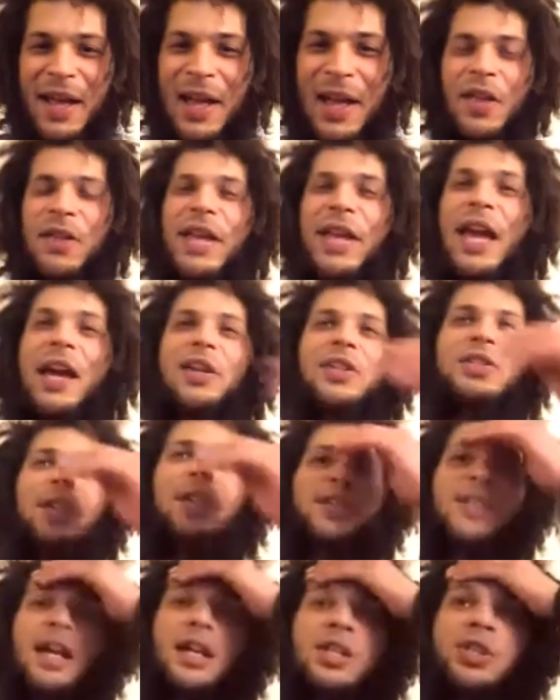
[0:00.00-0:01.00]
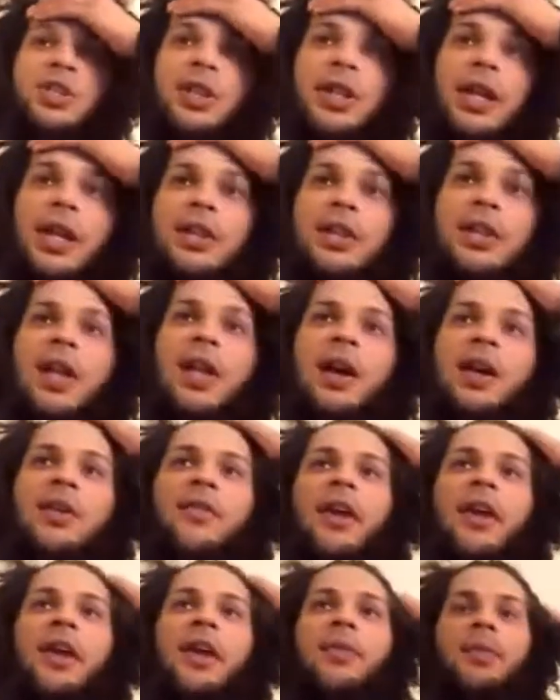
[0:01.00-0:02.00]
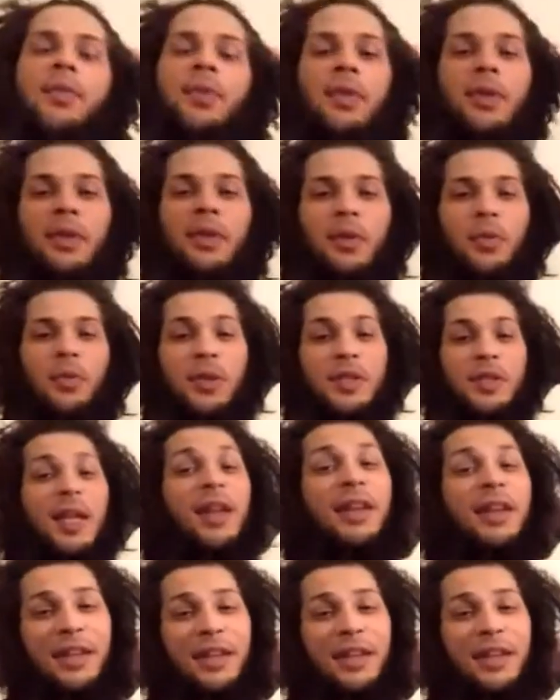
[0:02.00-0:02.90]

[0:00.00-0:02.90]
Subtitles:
Yeah, because there's actually a ton of. What's that?